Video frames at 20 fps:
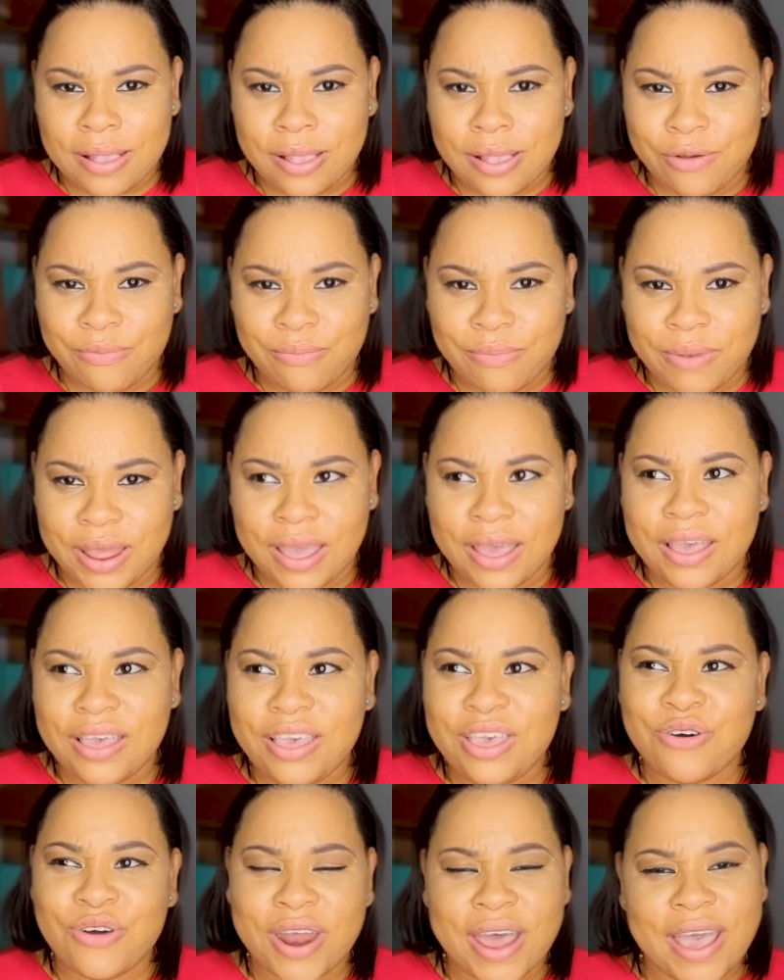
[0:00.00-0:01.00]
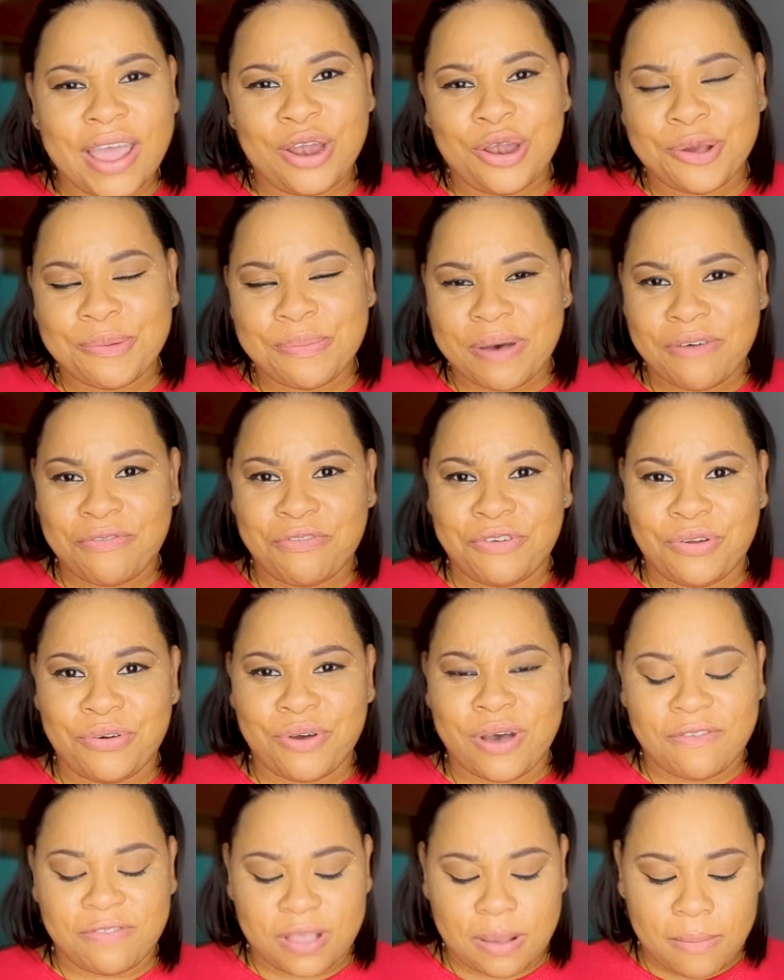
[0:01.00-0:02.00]
something there you would end up have to do
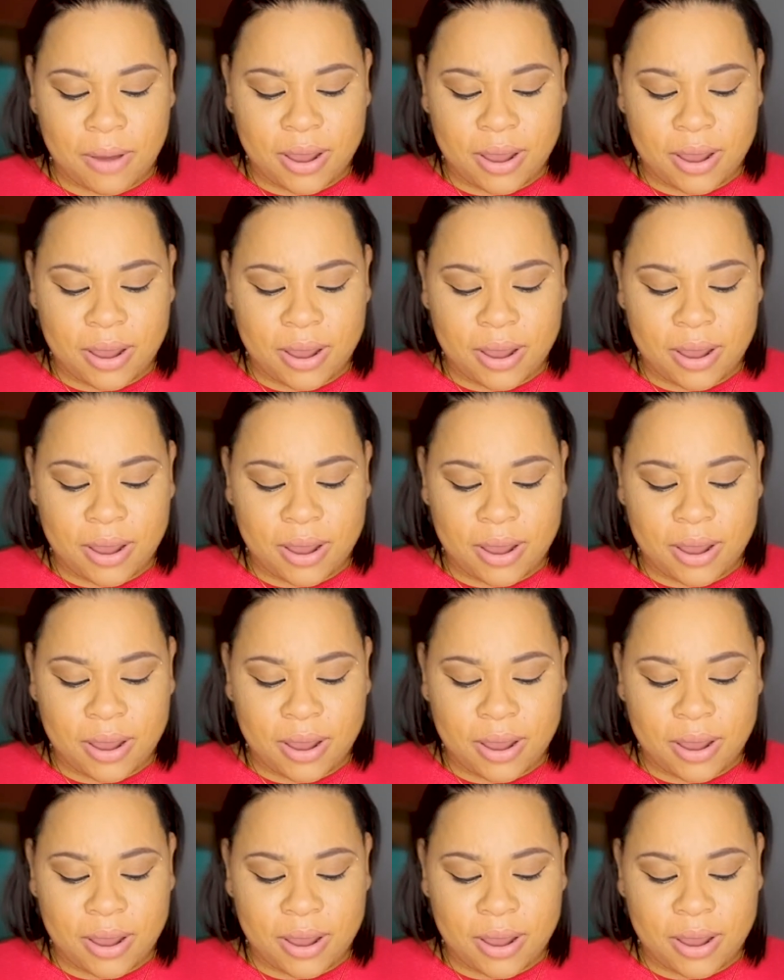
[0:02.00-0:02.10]
after.